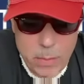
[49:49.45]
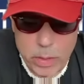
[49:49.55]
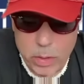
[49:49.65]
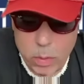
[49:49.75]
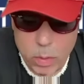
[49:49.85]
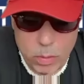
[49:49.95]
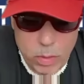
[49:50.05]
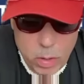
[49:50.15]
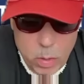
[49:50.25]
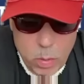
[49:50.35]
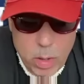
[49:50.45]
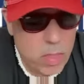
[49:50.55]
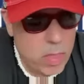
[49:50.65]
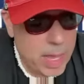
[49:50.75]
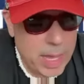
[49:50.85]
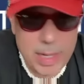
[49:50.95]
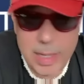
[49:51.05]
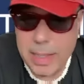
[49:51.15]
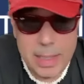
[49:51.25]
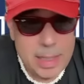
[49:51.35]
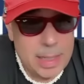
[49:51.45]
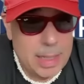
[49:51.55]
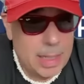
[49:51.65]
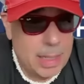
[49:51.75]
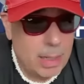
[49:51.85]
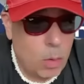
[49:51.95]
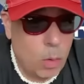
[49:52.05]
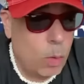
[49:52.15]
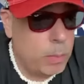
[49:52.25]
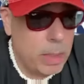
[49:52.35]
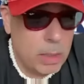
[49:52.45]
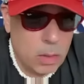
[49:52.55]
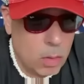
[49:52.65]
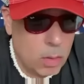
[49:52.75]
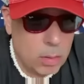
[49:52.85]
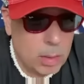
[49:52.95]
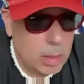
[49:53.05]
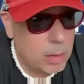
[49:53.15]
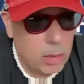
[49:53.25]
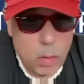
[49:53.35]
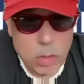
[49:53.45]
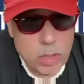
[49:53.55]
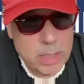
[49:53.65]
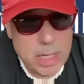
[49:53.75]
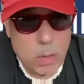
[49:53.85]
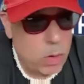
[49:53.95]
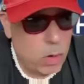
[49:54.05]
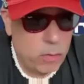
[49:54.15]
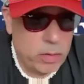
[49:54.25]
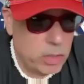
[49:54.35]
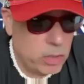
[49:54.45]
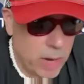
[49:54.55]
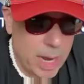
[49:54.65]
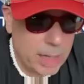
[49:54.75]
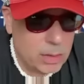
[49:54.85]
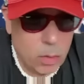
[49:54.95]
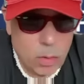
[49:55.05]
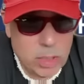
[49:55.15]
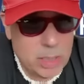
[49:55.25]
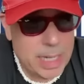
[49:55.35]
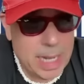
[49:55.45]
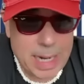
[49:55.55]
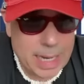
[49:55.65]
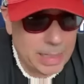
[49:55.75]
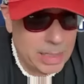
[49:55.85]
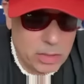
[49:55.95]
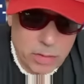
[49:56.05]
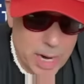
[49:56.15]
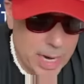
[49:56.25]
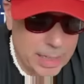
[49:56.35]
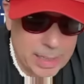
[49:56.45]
And we all know that all meet long, the horses that went over the track, the horses that like the track.